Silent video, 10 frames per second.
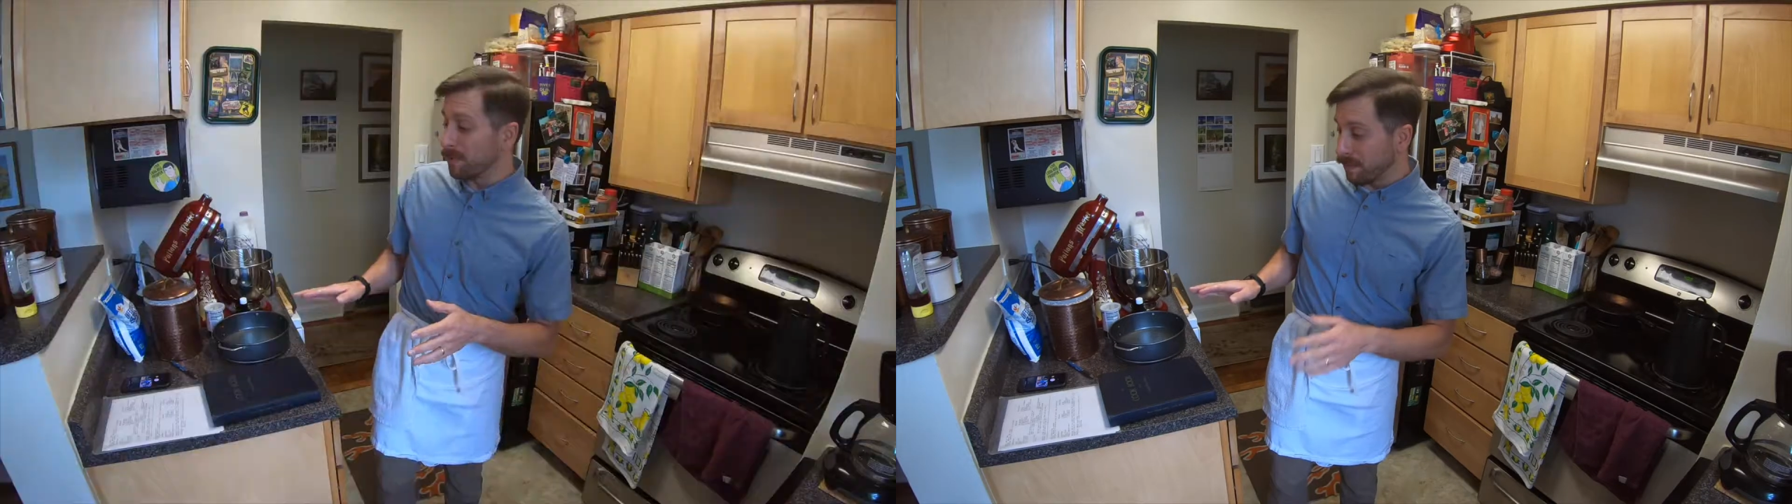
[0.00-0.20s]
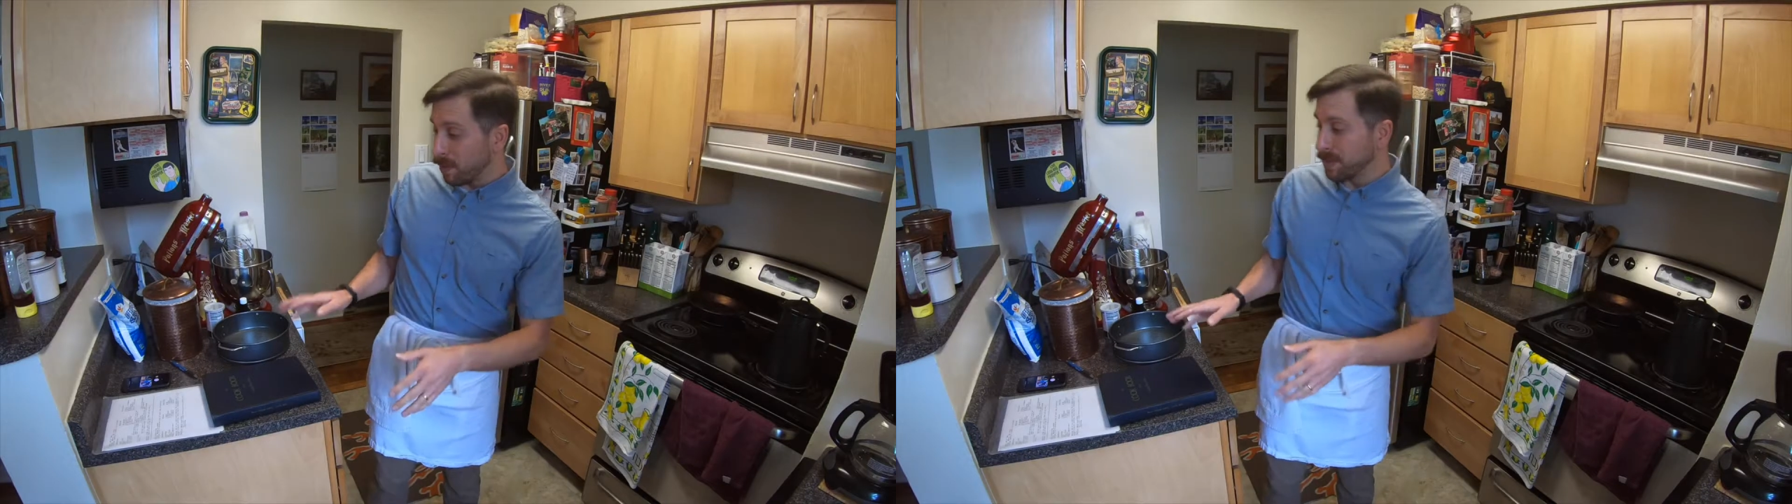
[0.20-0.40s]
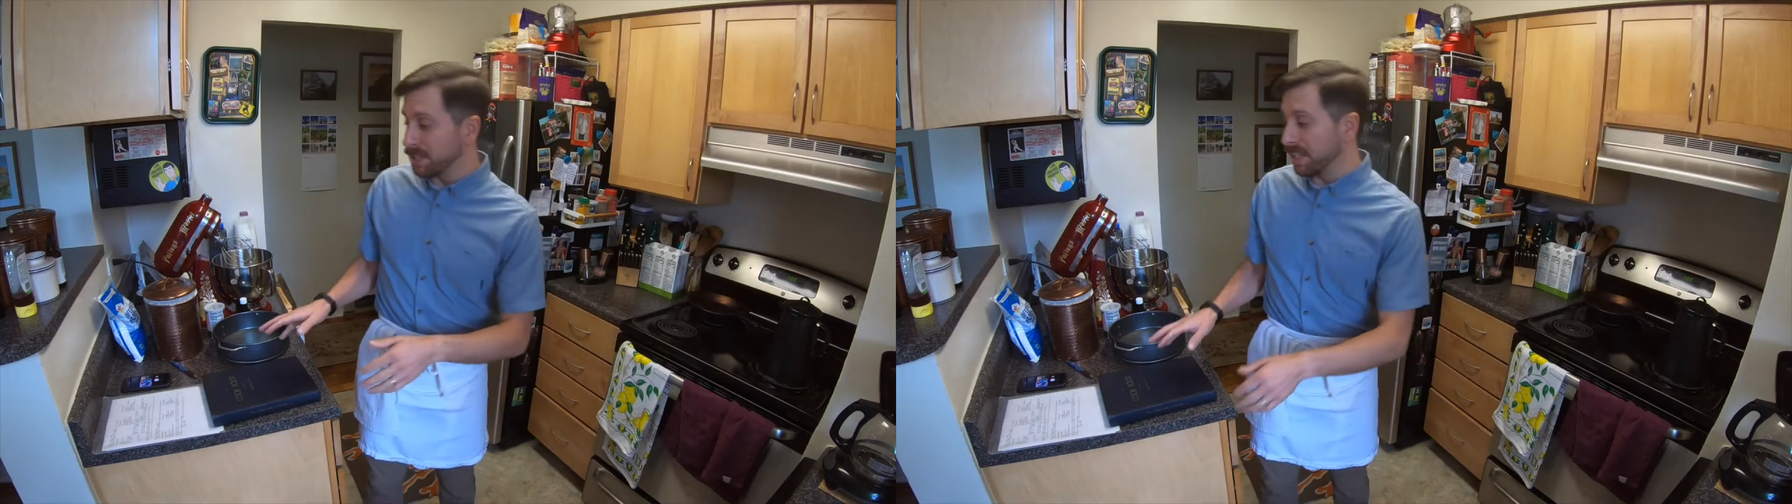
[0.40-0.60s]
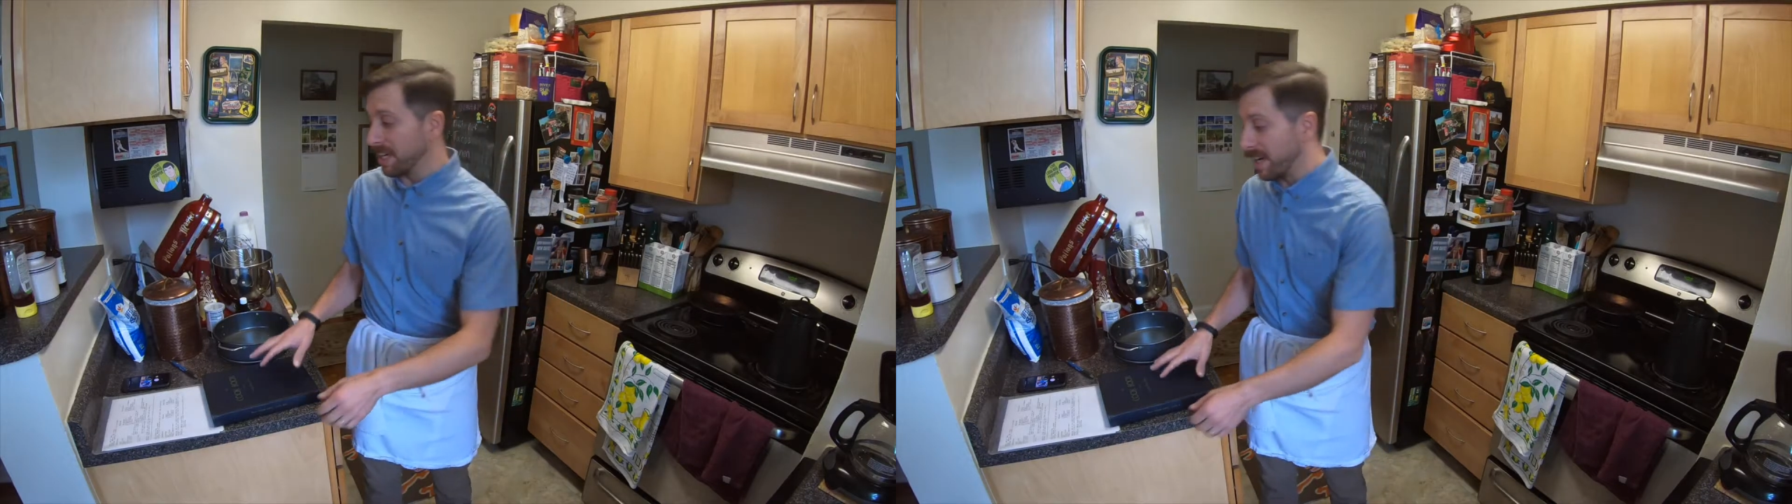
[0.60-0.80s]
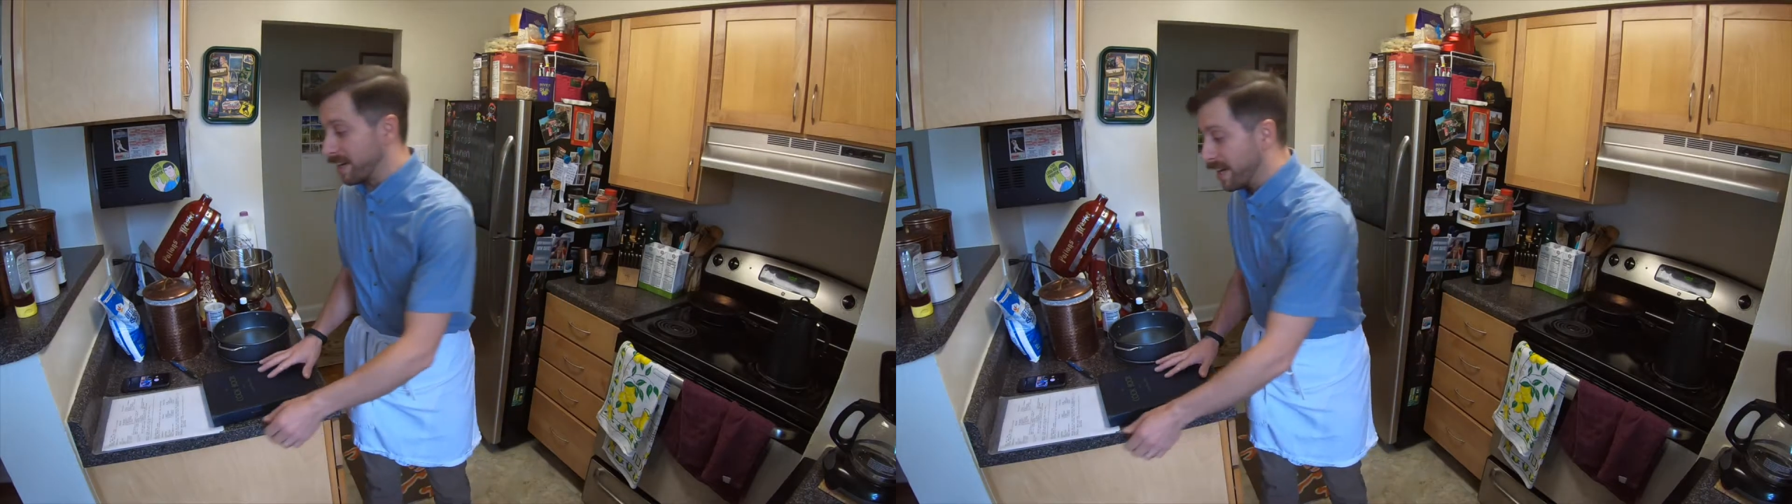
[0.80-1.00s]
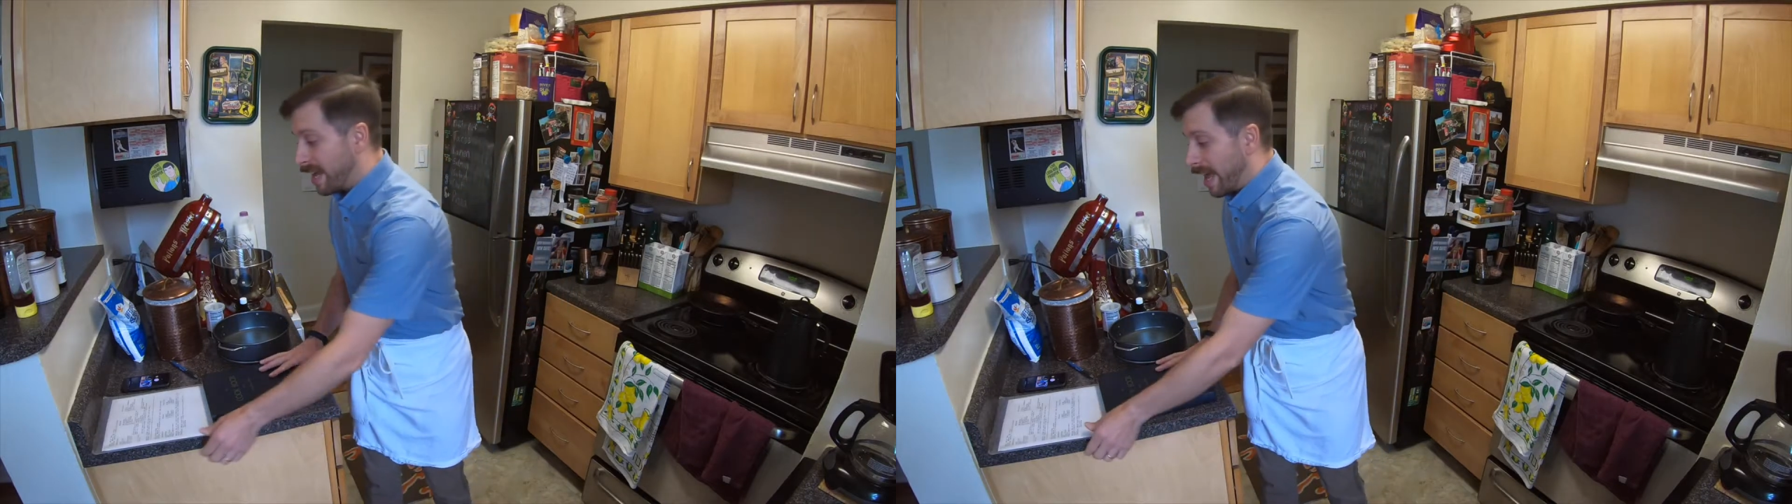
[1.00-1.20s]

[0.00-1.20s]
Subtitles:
focusing on